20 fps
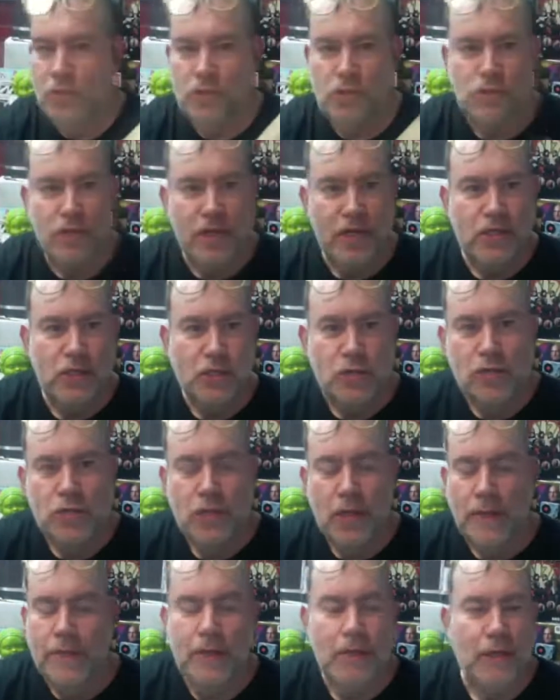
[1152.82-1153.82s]
Where's Rachel?
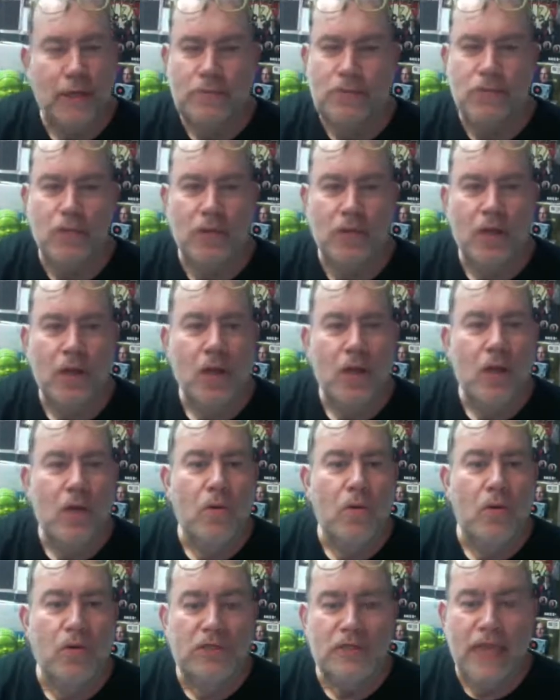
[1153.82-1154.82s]

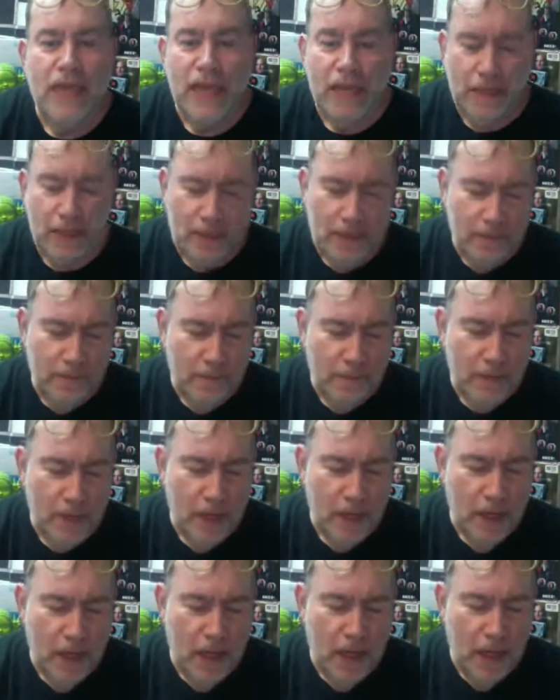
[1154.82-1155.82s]
Where's Katie?
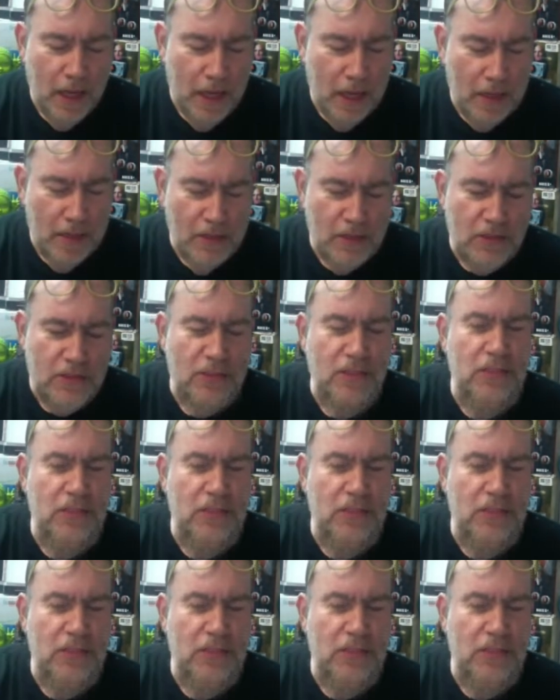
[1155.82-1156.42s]
This